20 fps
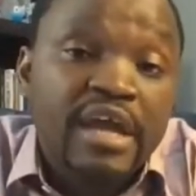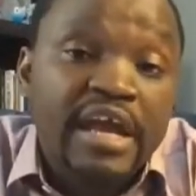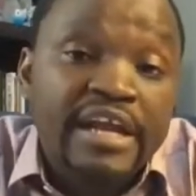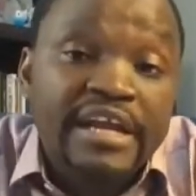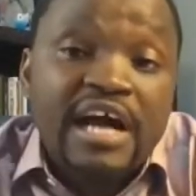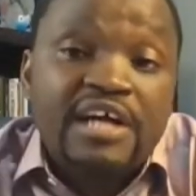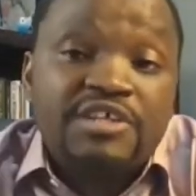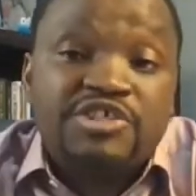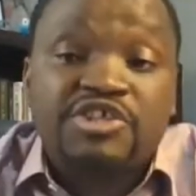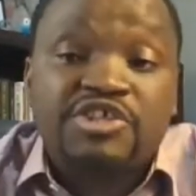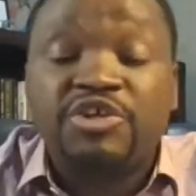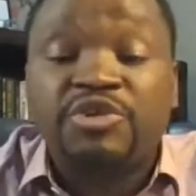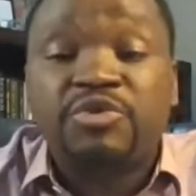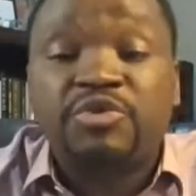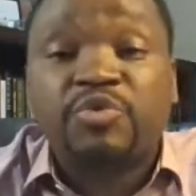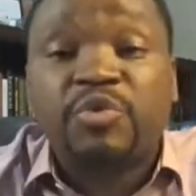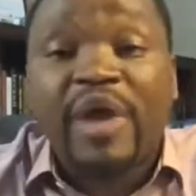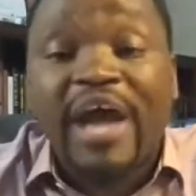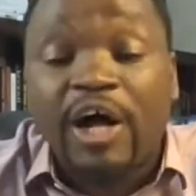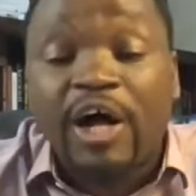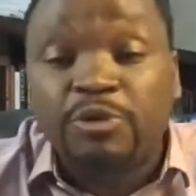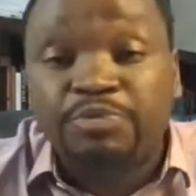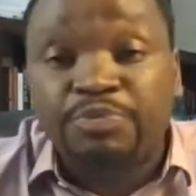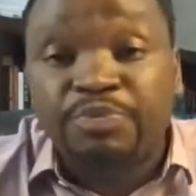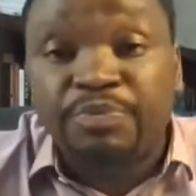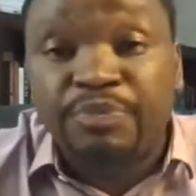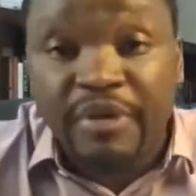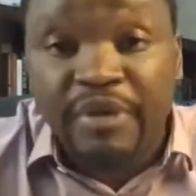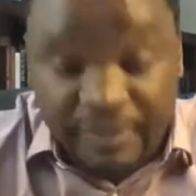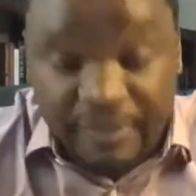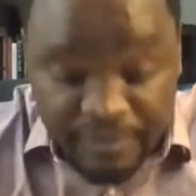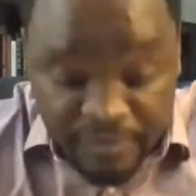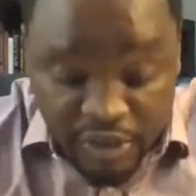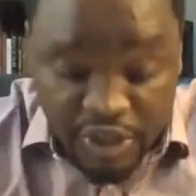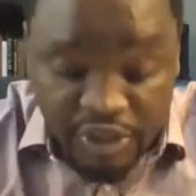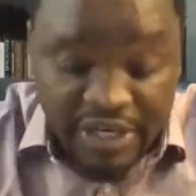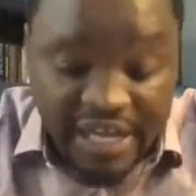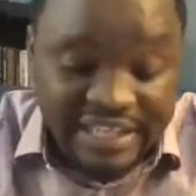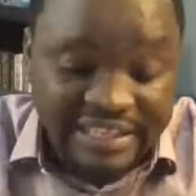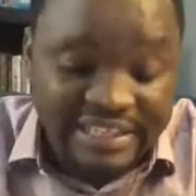and ask you to help
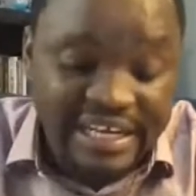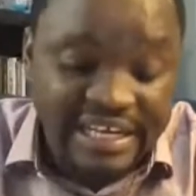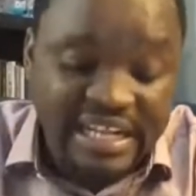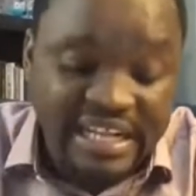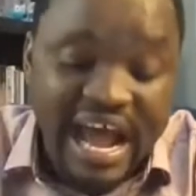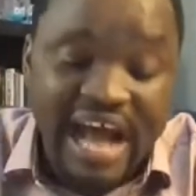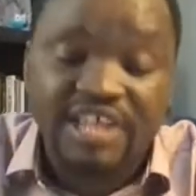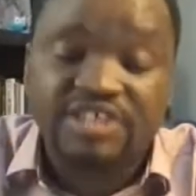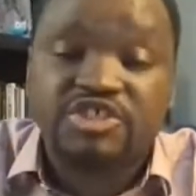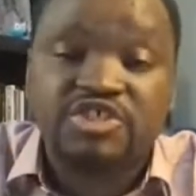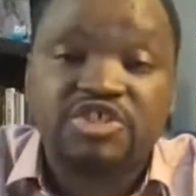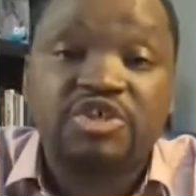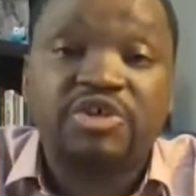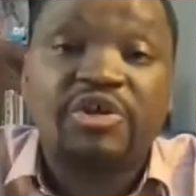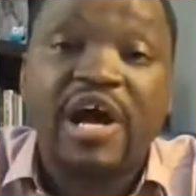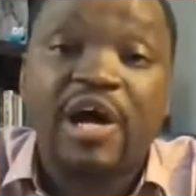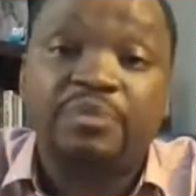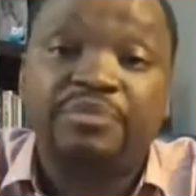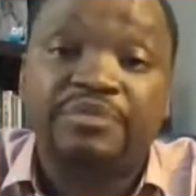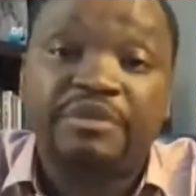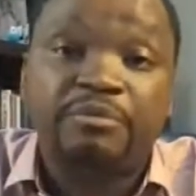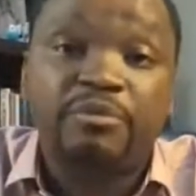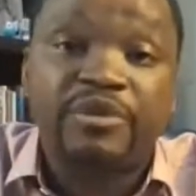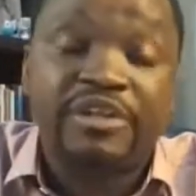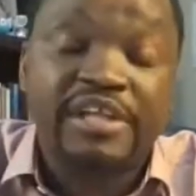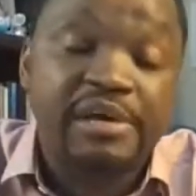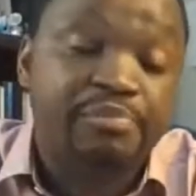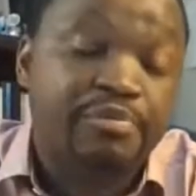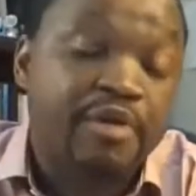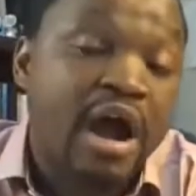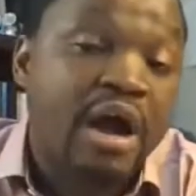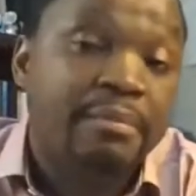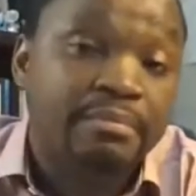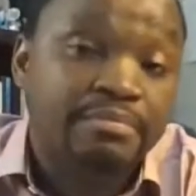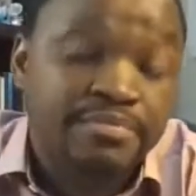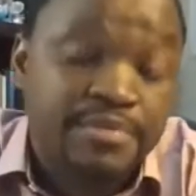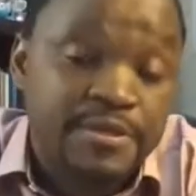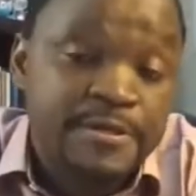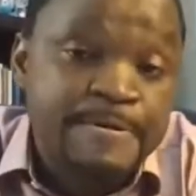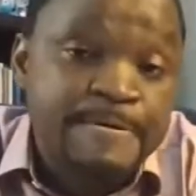you and then they ask you to help them with their
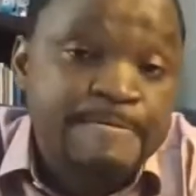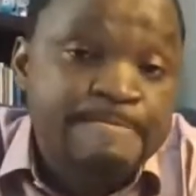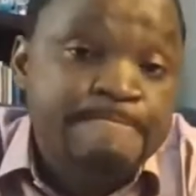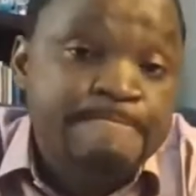problems